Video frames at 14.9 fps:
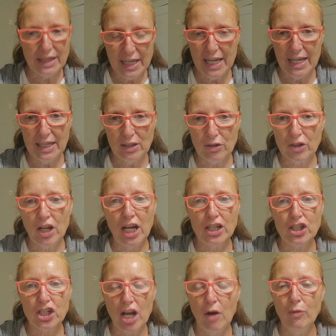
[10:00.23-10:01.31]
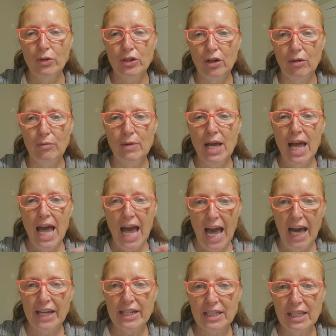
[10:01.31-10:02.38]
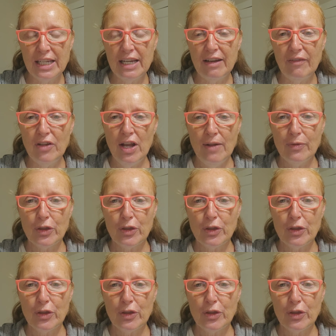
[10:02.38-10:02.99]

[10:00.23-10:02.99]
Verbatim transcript: thing. They're not showing them how to live.